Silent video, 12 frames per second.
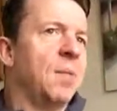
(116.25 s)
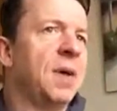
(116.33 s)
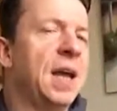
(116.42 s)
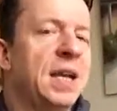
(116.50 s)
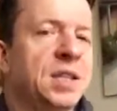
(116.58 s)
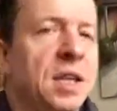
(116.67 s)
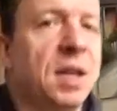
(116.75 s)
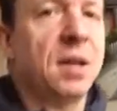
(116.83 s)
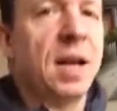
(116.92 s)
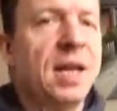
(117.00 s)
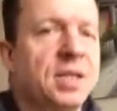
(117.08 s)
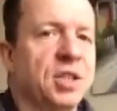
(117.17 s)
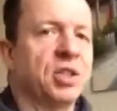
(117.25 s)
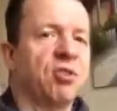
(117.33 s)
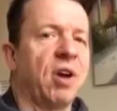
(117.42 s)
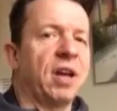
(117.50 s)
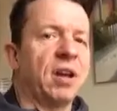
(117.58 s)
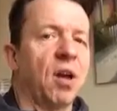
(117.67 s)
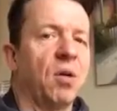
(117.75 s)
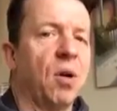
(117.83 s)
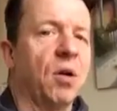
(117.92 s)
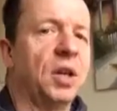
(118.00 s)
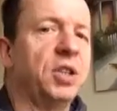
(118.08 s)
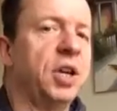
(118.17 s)
Here's a straight note
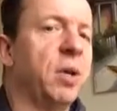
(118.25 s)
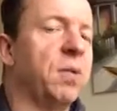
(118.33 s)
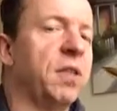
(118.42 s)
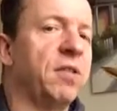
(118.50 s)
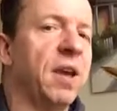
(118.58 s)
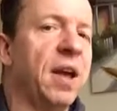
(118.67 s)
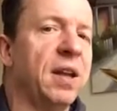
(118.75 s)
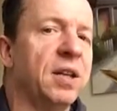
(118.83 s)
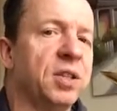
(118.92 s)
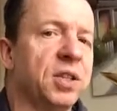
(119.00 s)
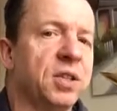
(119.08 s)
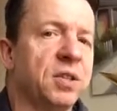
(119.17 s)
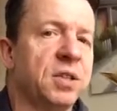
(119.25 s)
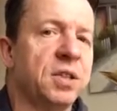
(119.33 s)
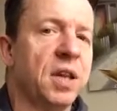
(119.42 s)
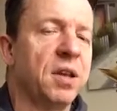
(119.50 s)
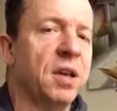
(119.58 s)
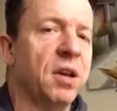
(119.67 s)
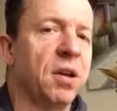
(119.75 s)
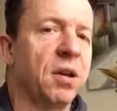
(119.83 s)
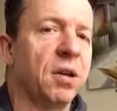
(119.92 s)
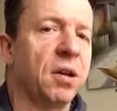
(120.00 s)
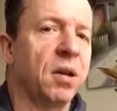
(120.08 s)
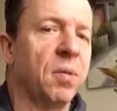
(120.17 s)
on a G with the tenor, just so you
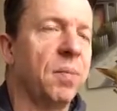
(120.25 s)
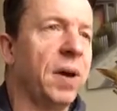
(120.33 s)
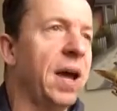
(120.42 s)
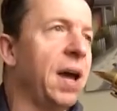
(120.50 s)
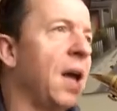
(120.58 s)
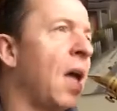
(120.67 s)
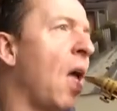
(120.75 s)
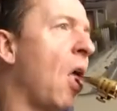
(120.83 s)
can compare.